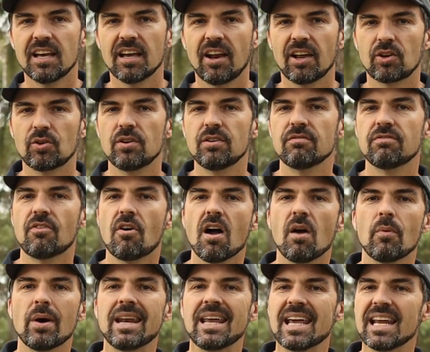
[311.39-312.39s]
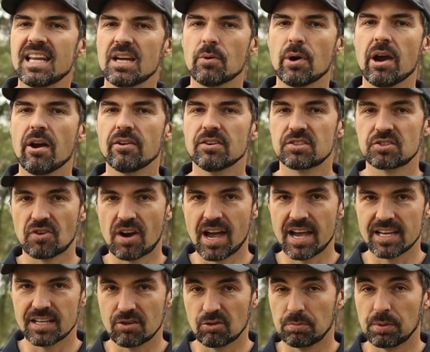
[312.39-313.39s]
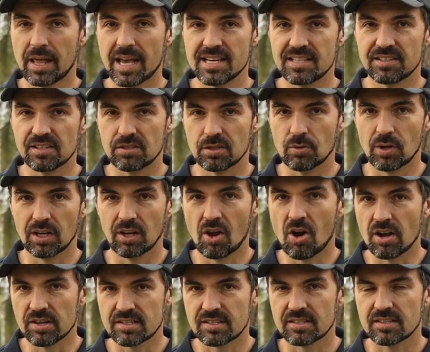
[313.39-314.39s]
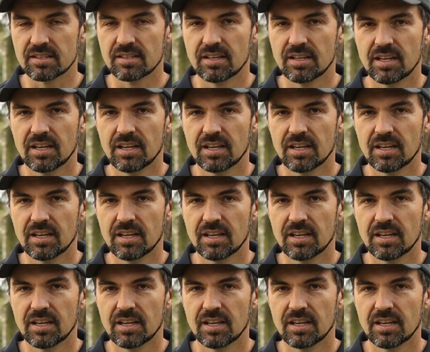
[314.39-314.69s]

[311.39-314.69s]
and I couldn't find one anywhere in Australia to replace the 2 I lost.